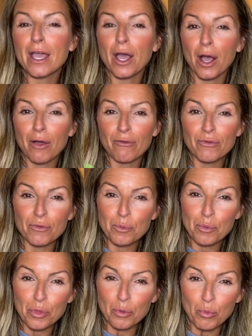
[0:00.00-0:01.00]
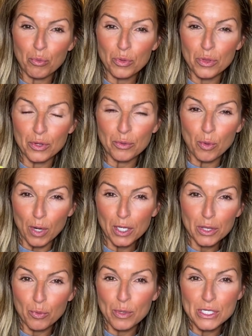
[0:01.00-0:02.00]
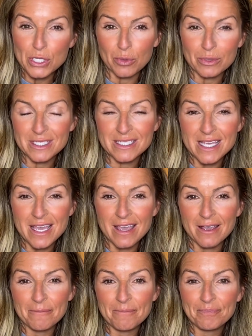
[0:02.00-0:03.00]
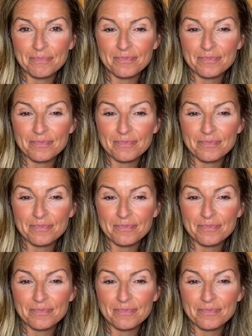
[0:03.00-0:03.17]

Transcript: think of the work that we don't see